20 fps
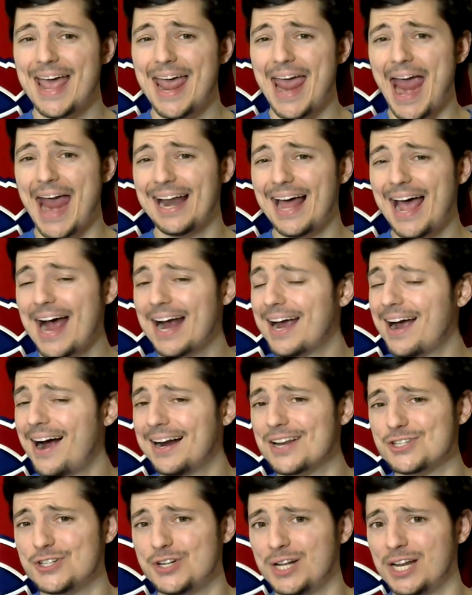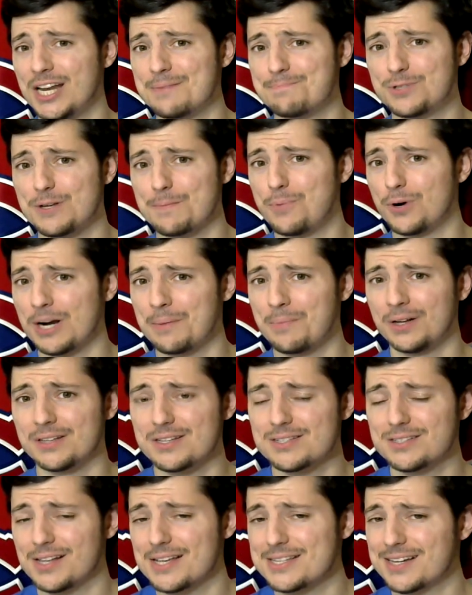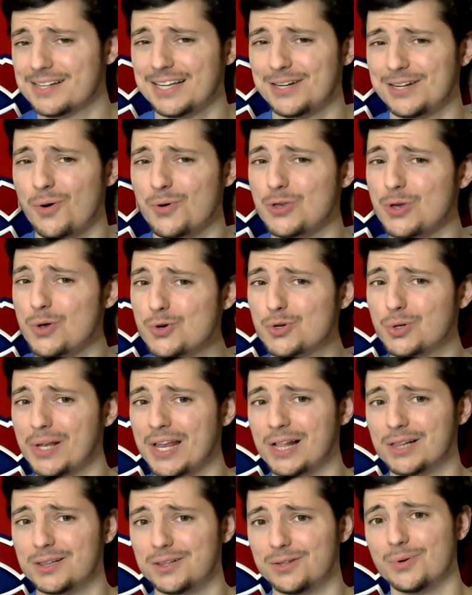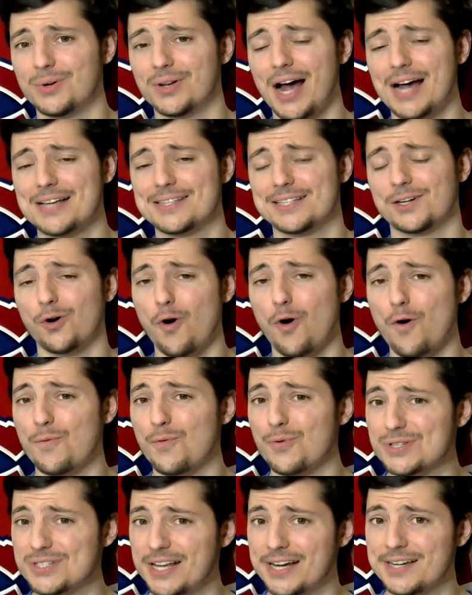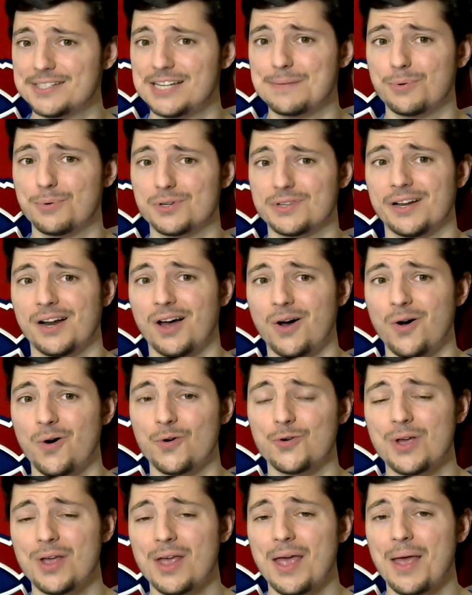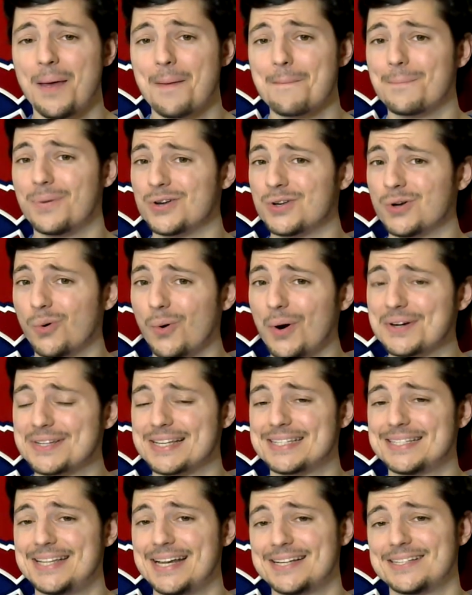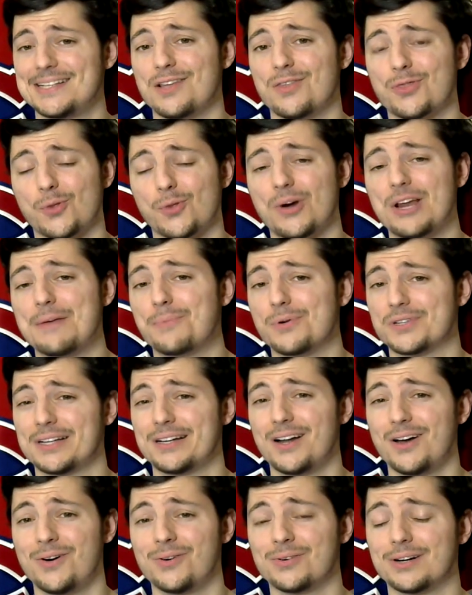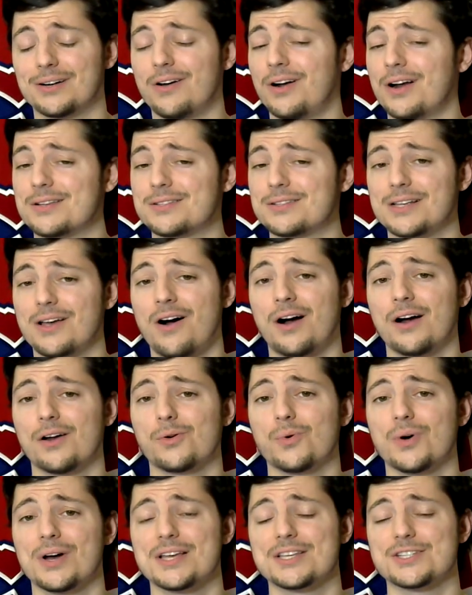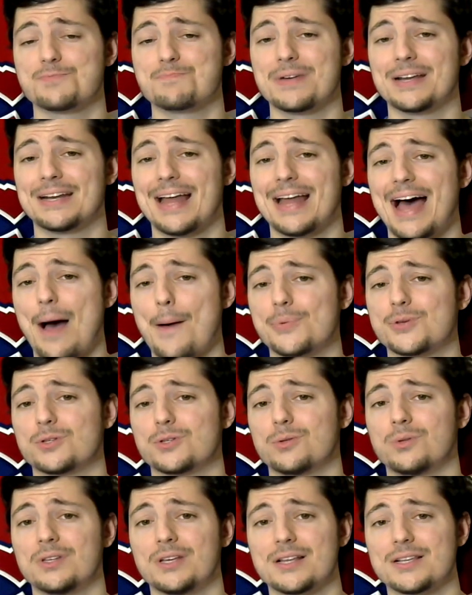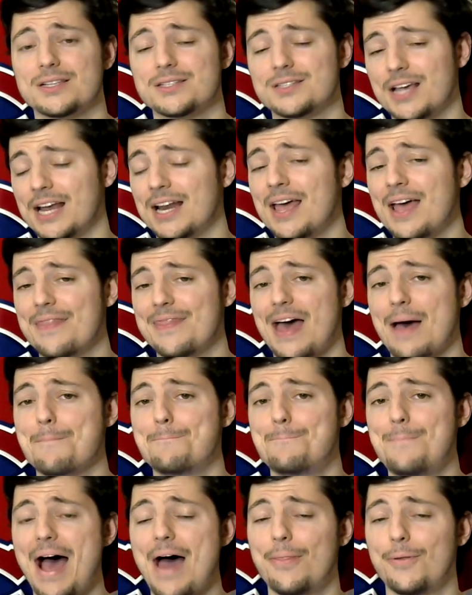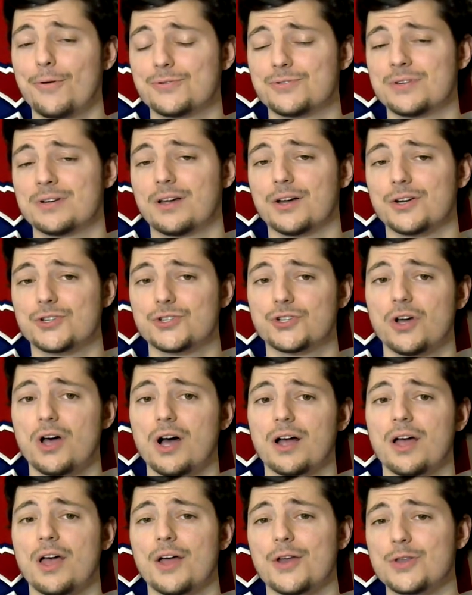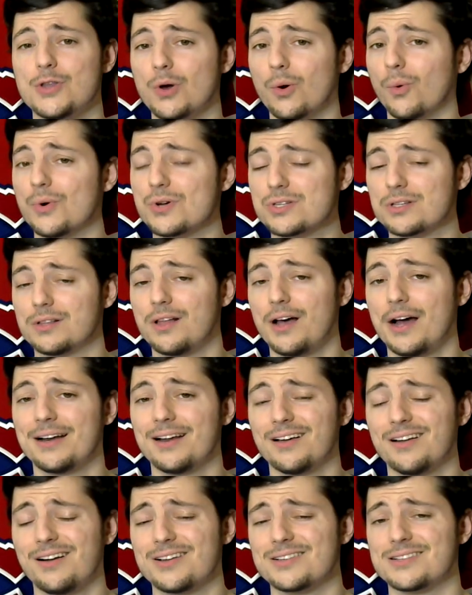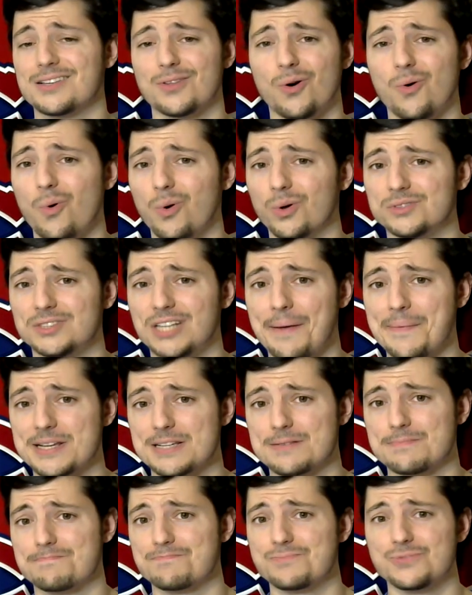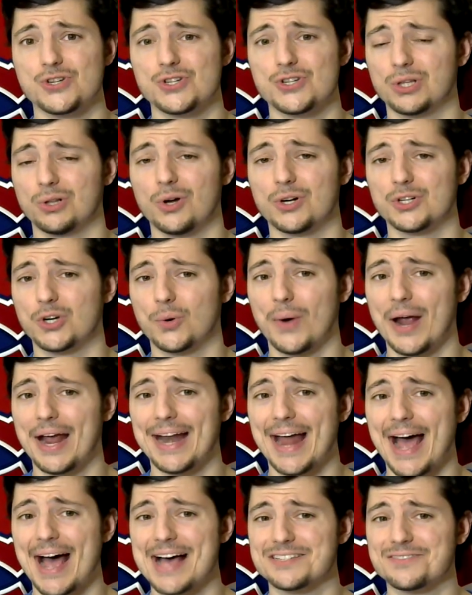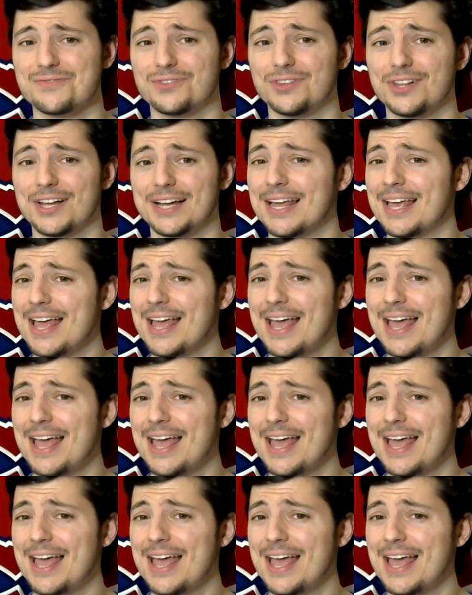And I had kind of cheated to put him on this list because I don't usually include guys that are over 60% owned. But Norris is 63% owned, and honestly, Ottawa has been absolutely insane. That Batherson, Kachuk, Norris line, and honestly, the whole team has just looked great as of late.